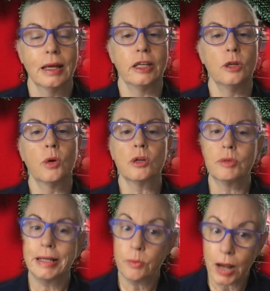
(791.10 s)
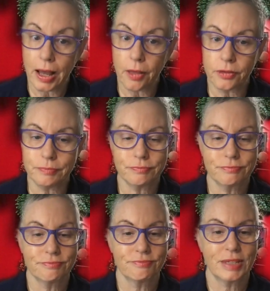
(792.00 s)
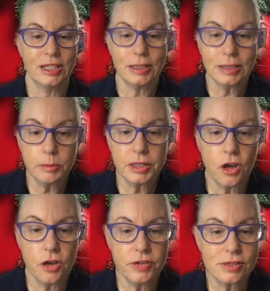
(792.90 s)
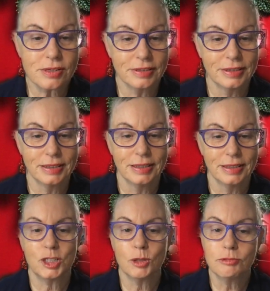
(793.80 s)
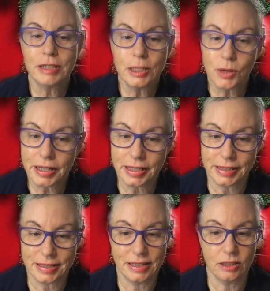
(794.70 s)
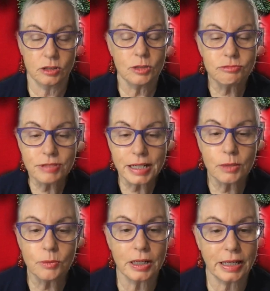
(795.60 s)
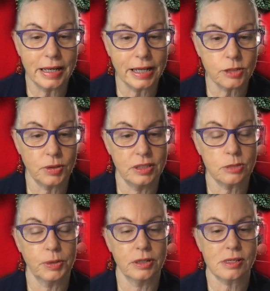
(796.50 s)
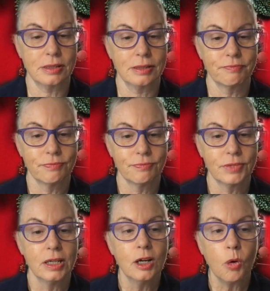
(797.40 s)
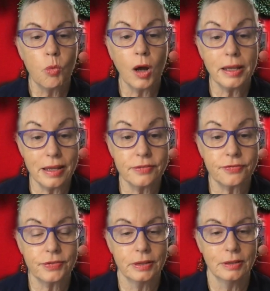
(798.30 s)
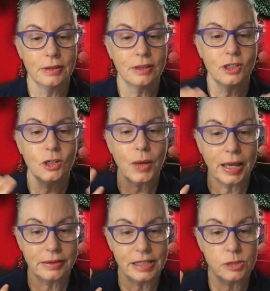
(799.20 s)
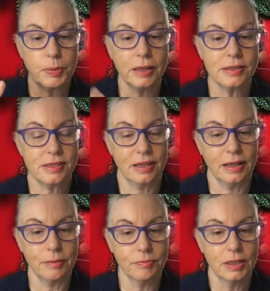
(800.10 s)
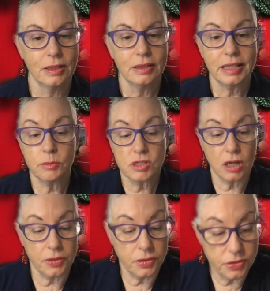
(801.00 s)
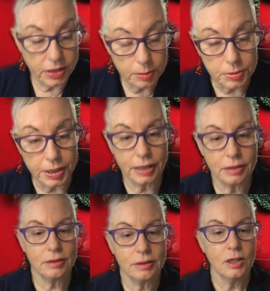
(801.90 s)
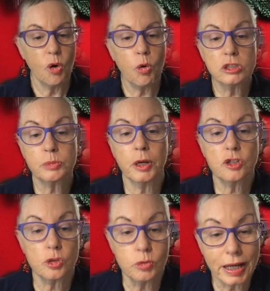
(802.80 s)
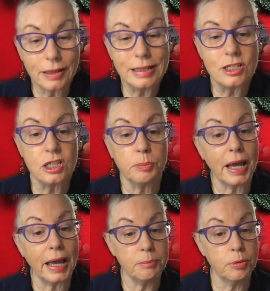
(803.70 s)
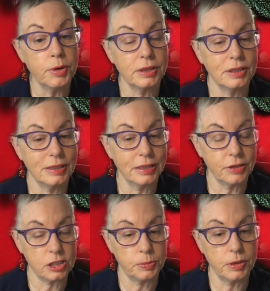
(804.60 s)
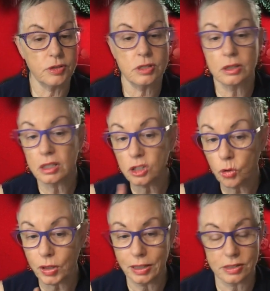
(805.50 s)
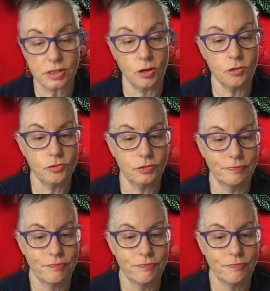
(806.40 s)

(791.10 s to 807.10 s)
and you want to really wow them. And you're a little bit nervous, but you really want to get that deal. You really want to connect with this person. What if you had these buttons set up that was either their brand or spoke directly to the pain point that they're experiencing that you're here to solve?